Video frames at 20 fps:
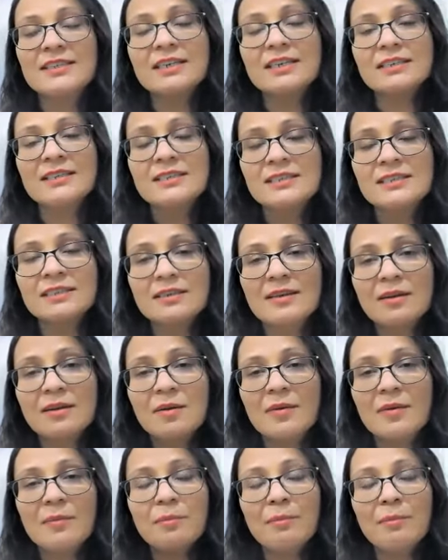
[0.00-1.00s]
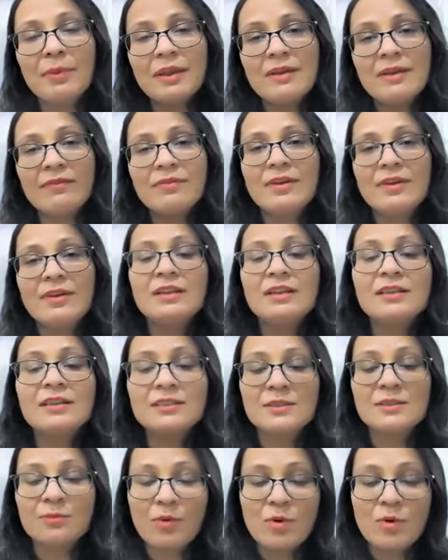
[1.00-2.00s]
just be in
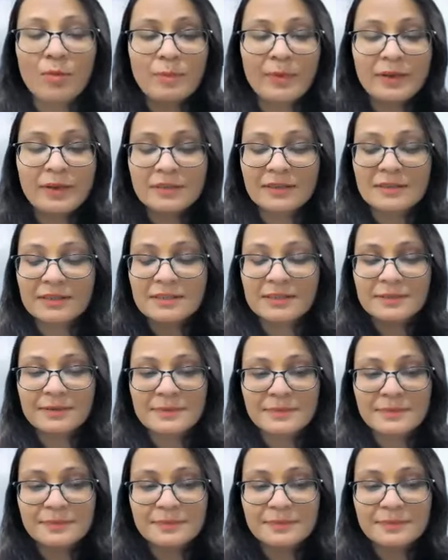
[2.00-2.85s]
this moment.